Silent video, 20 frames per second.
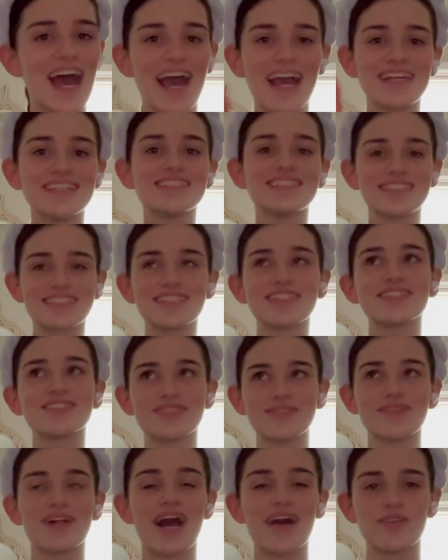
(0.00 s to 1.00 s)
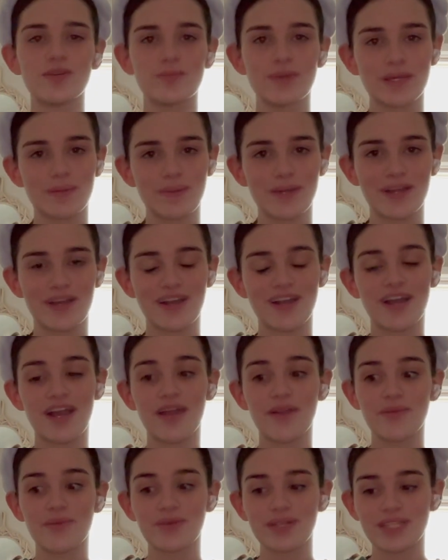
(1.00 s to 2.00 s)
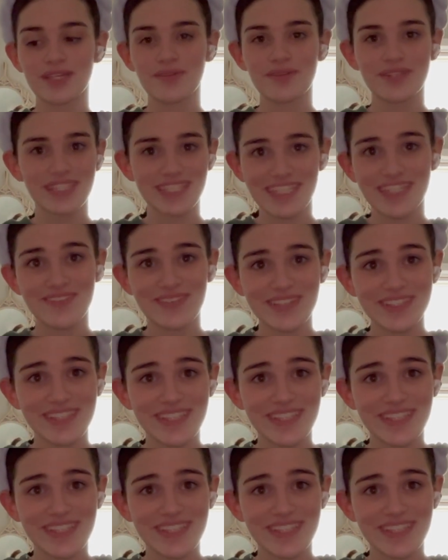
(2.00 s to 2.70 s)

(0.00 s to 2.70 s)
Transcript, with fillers: I still do not have a big mirror. I really, really need one